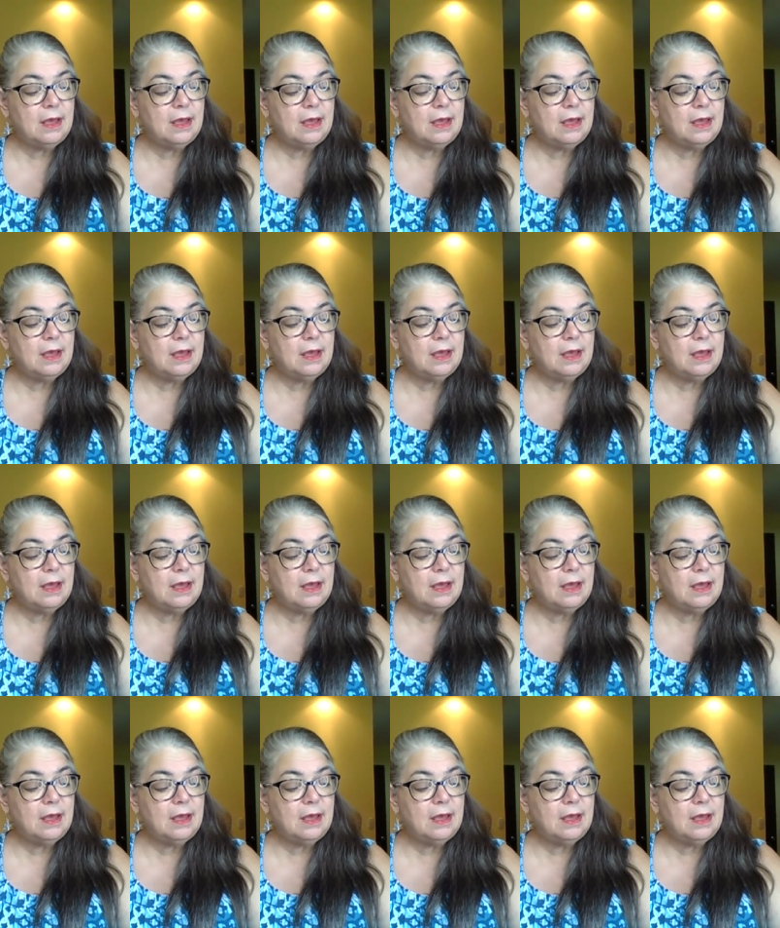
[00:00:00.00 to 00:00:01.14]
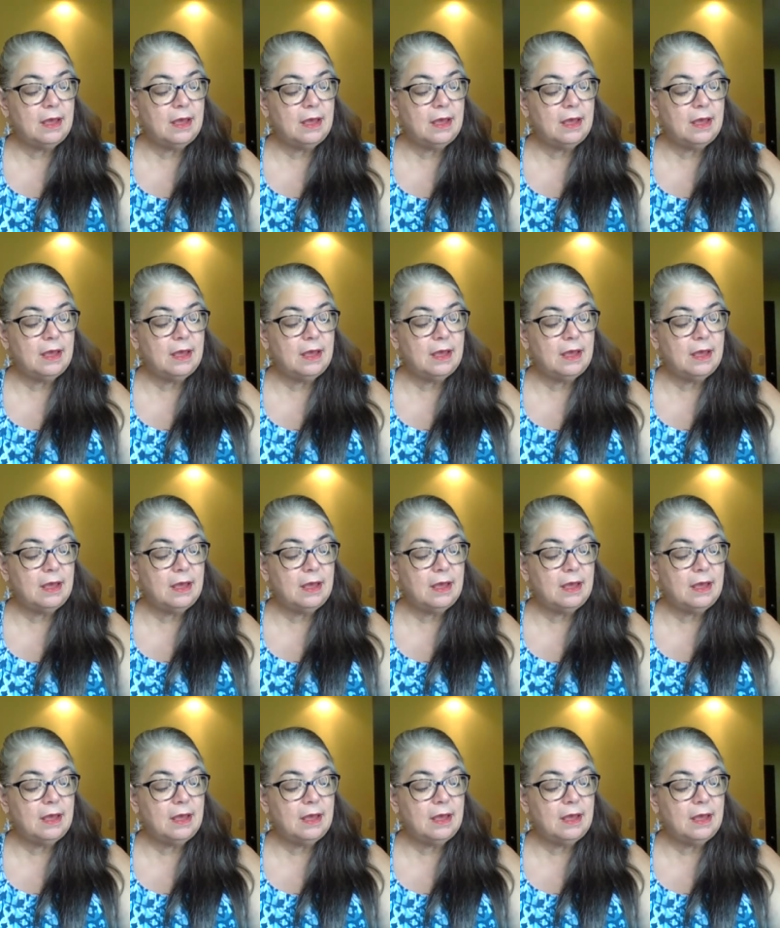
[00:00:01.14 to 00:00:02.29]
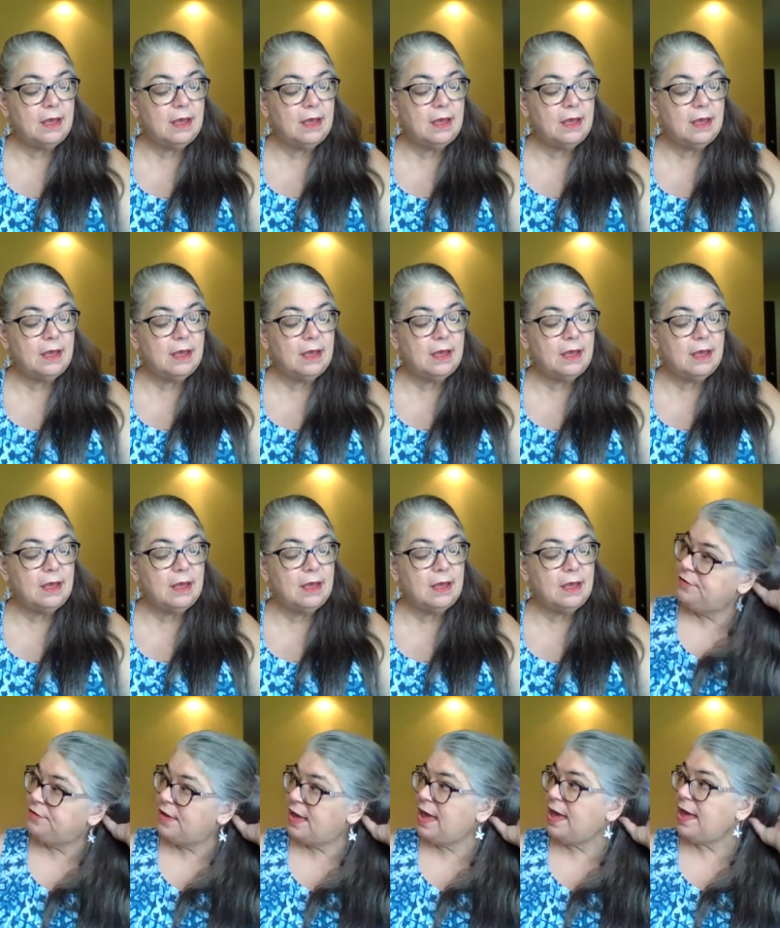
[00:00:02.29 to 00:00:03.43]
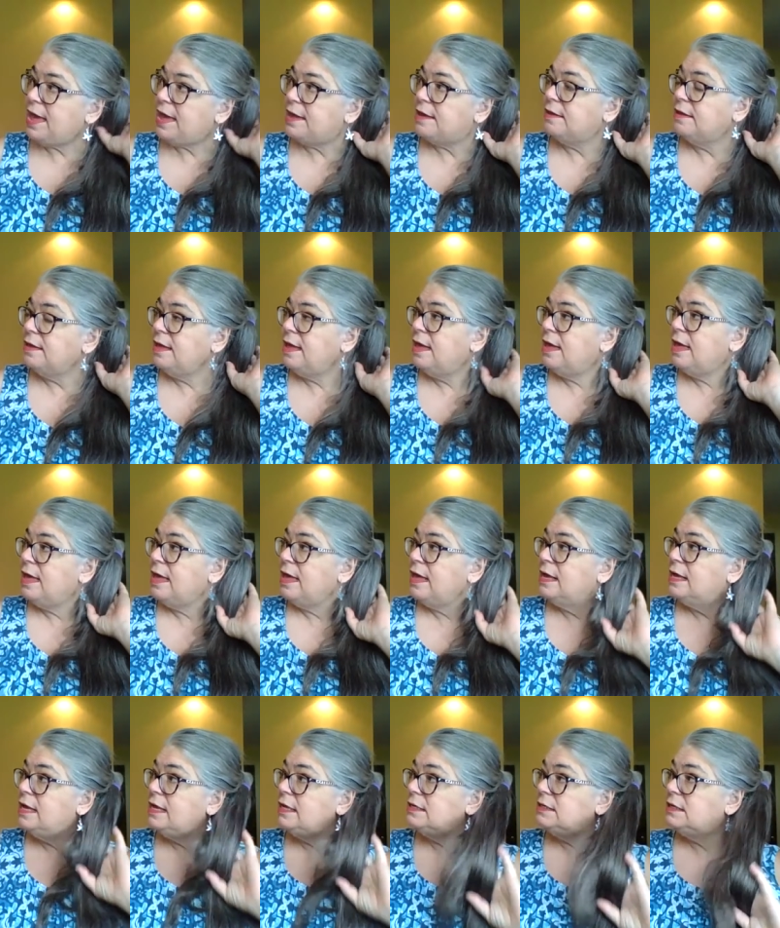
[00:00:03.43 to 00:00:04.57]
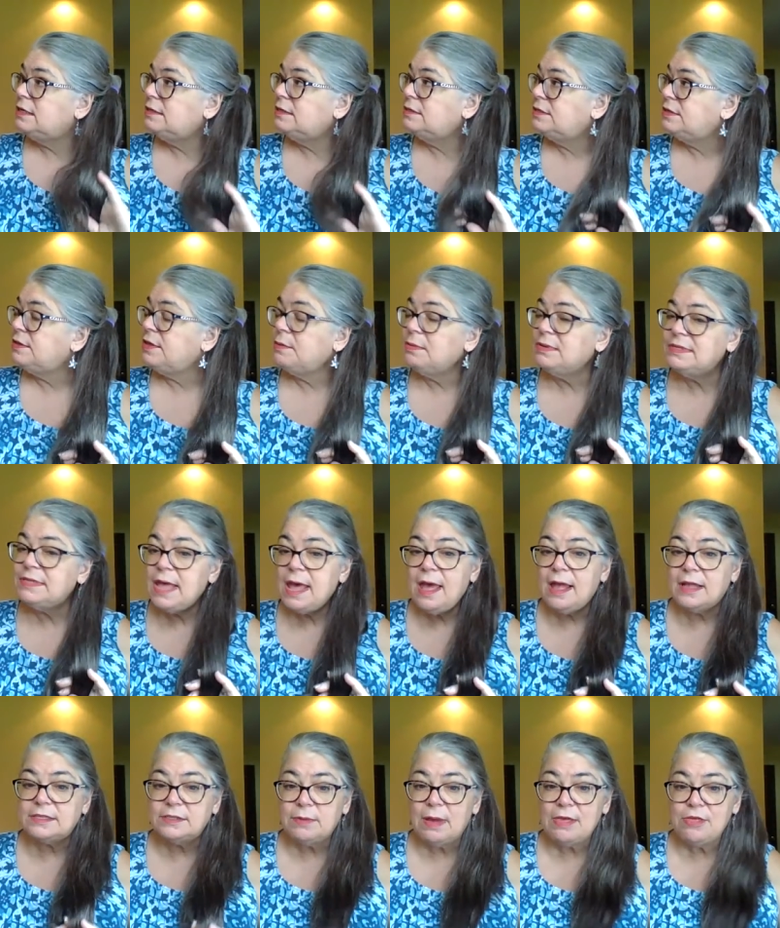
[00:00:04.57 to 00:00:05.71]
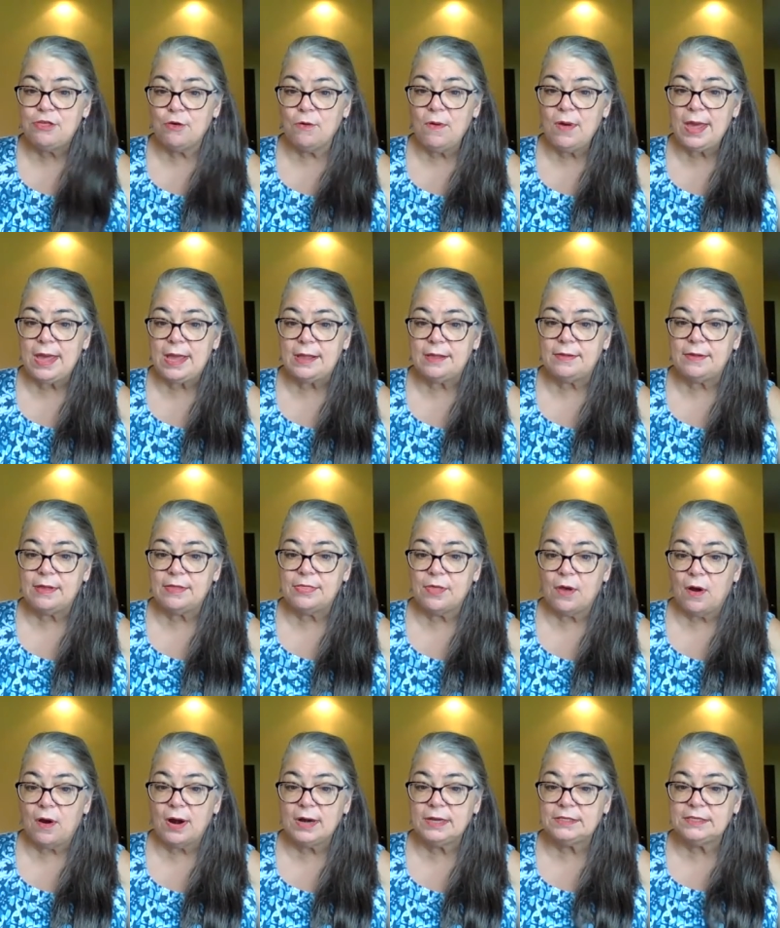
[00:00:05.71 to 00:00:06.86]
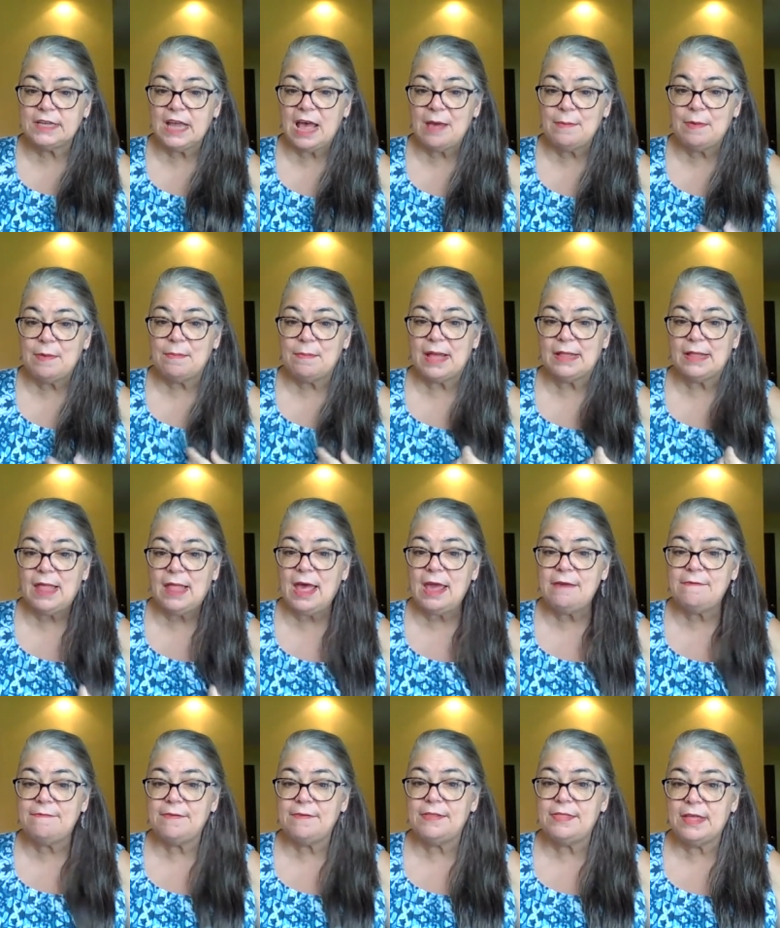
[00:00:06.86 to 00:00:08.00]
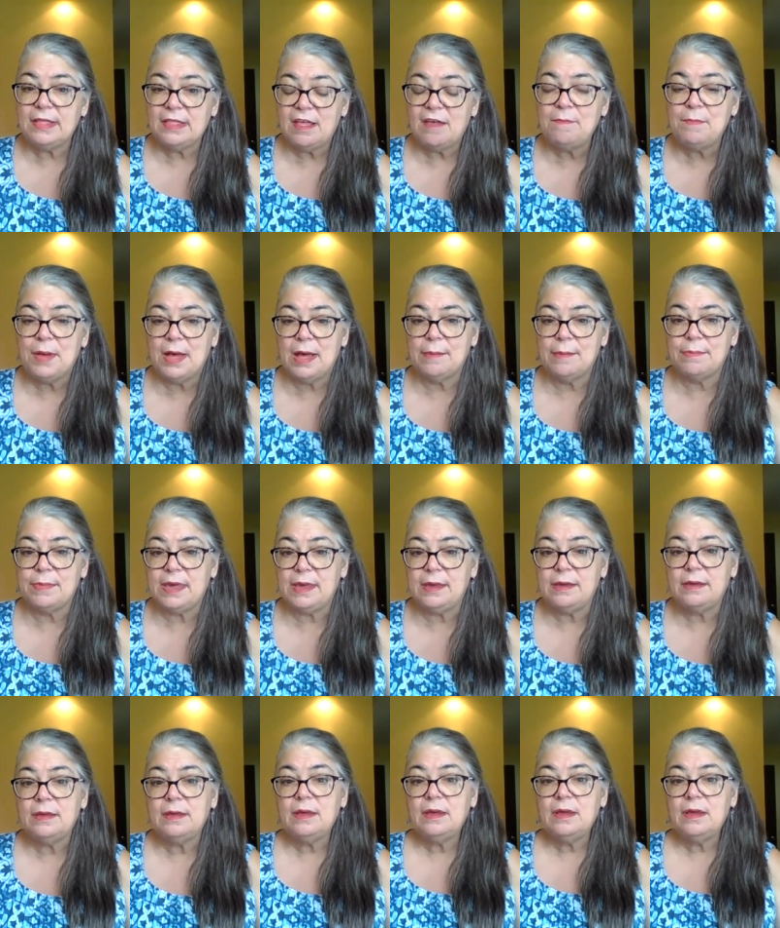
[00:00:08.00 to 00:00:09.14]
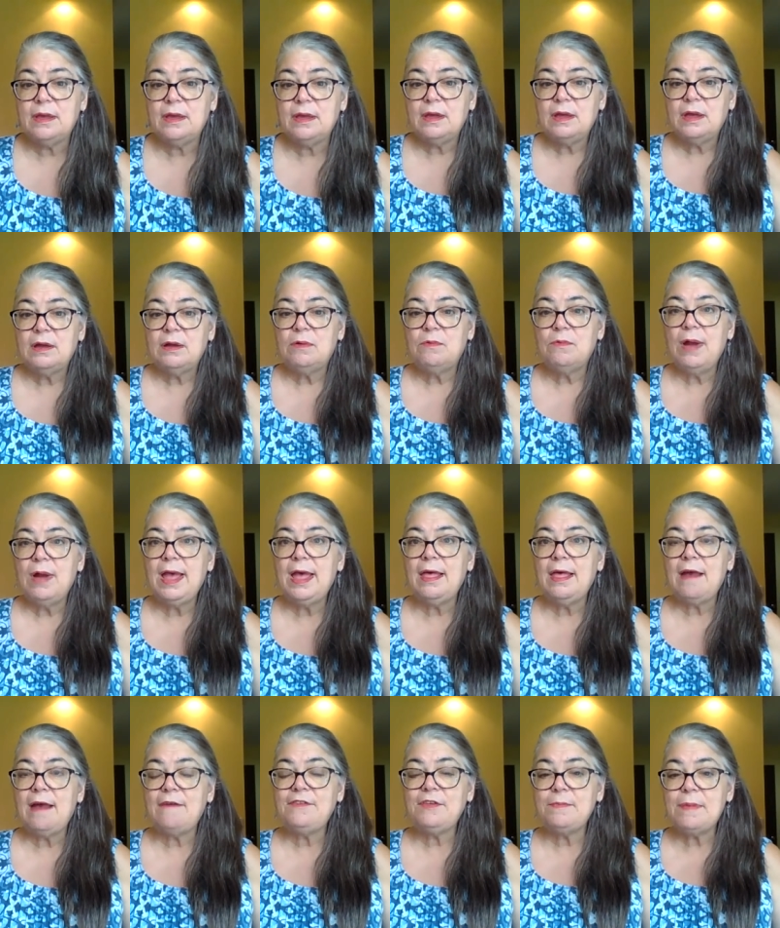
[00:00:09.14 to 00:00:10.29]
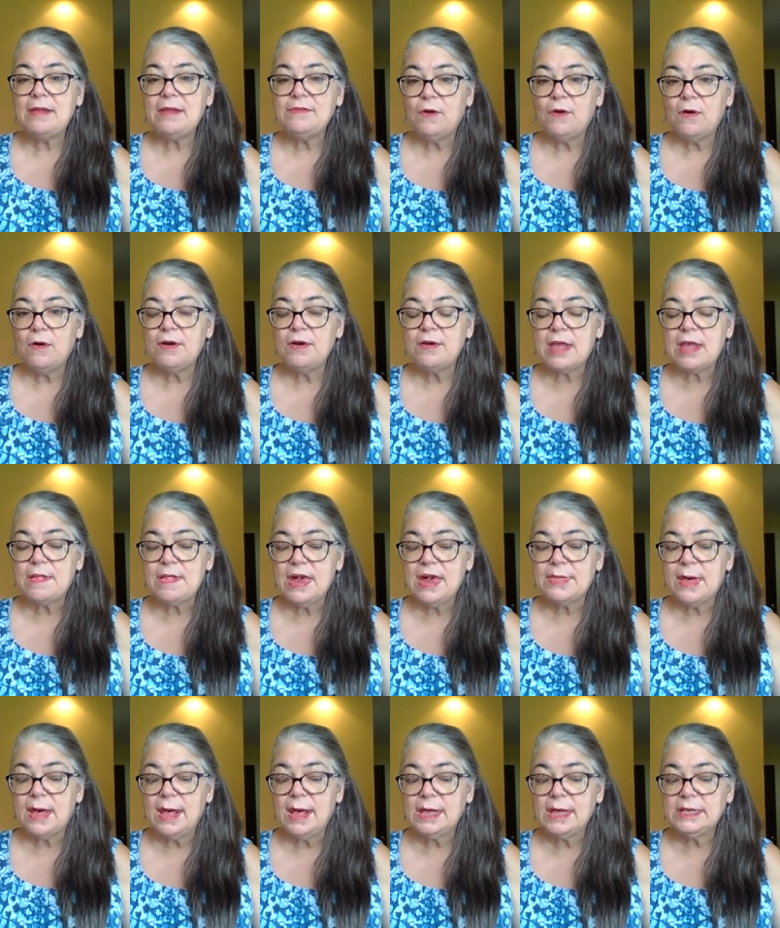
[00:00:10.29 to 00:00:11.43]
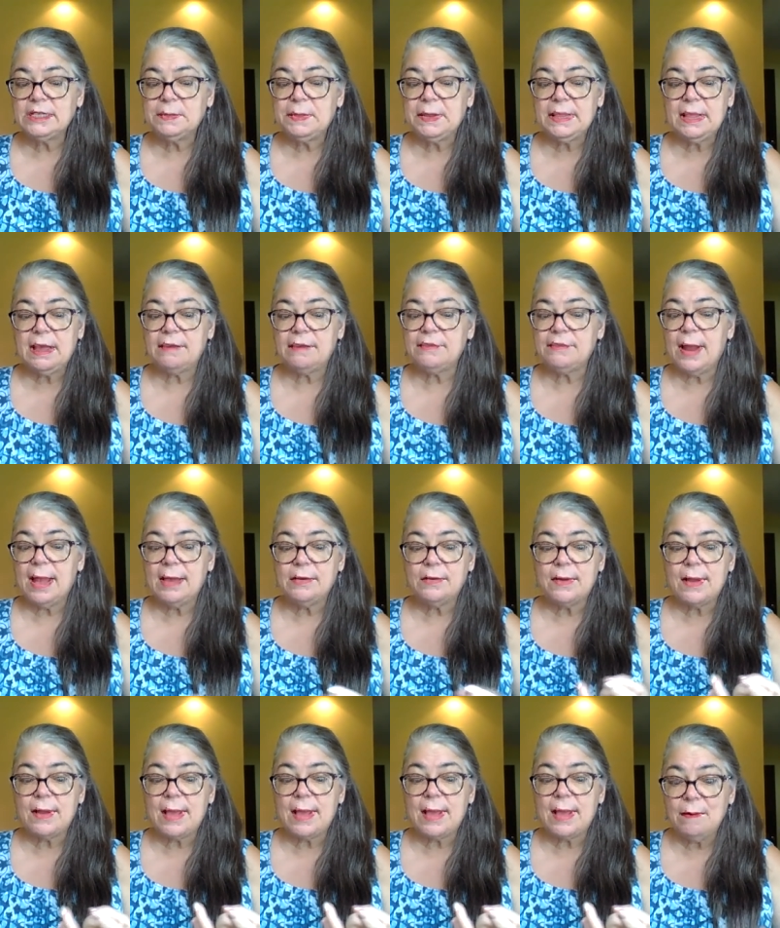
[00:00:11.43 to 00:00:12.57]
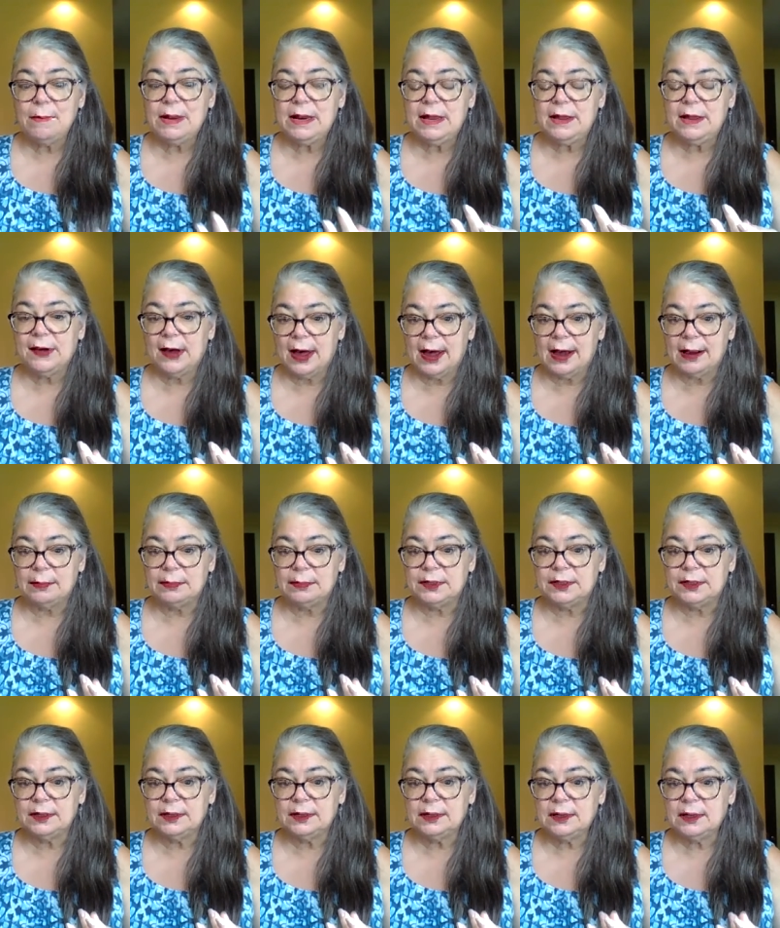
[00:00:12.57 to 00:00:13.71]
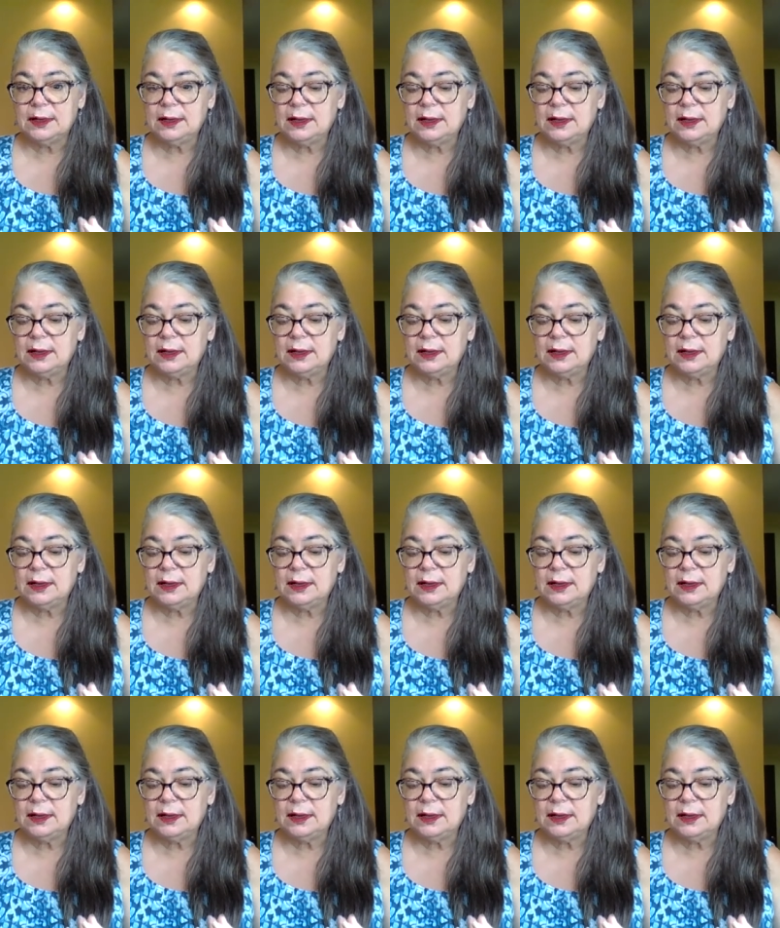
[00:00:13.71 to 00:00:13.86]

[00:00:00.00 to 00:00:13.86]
a mystery disease that nobody seems to know much about even today. So there was that. So I joined at the hardest time of my life, and they love bombed me. Well, after my daughter came out of the hospital, after I don't know how many times,